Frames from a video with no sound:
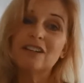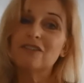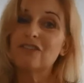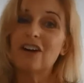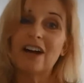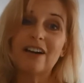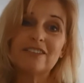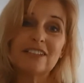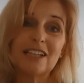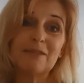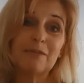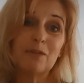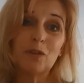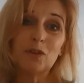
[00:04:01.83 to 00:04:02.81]
5,
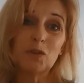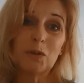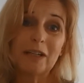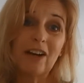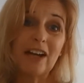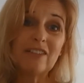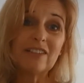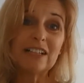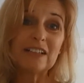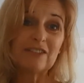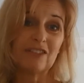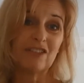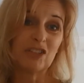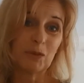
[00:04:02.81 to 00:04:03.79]
10, 20. I even
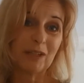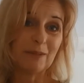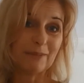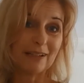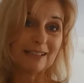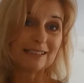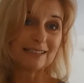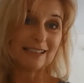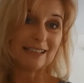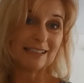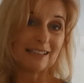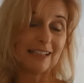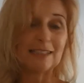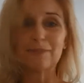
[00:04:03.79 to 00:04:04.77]
leave it for 20 minutes
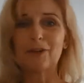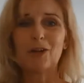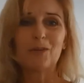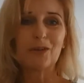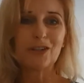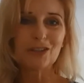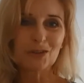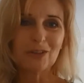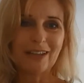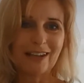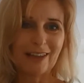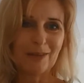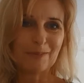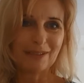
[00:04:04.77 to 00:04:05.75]
these days, but I wouldn't do
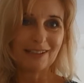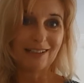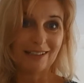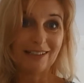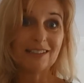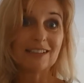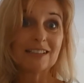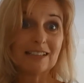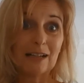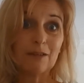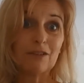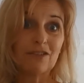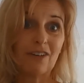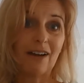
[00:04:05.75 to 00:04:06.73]
that at the beginning. Just start
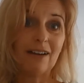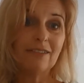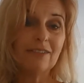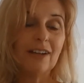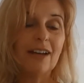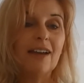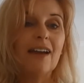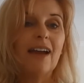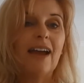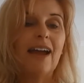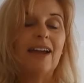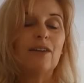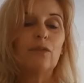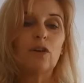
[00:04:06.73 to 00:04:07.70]
with 5
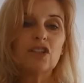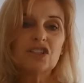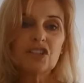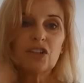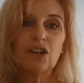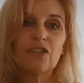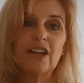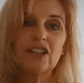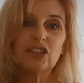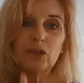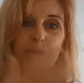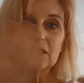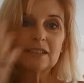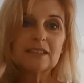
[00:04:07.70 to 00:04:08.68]
and wash it off, and
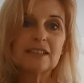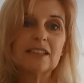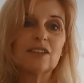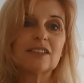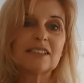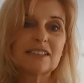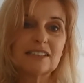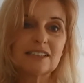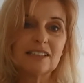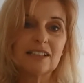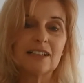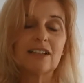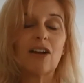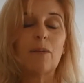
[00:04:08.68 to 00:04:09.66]
you will see your
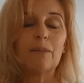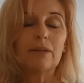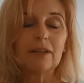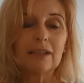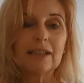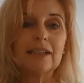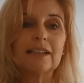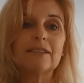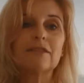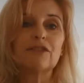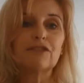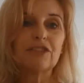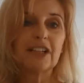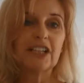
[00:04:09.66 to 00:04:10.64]
skin completely
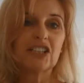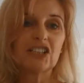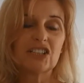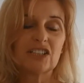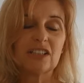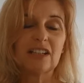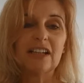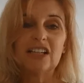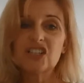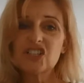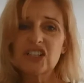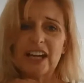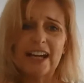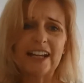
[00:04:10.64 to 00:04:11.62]
refreshed,
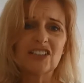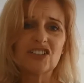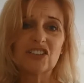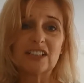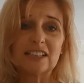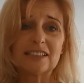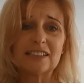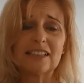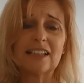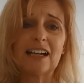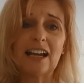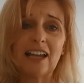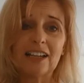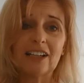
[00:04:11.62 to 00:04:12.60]
changed. You can see the
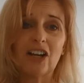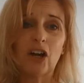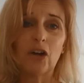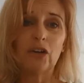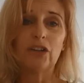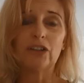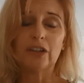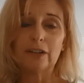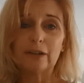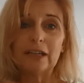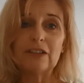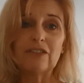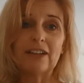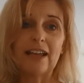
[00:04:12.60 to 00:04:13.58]
color go,
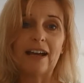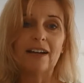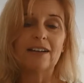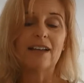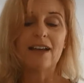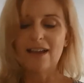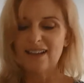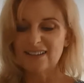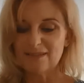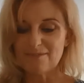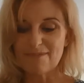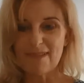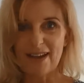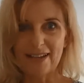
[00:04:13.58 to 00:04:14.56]
even out.
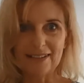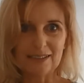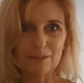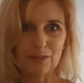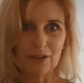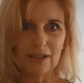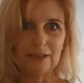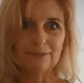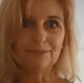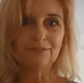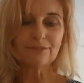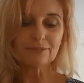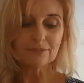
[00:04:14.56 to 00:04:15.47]
Amazing product.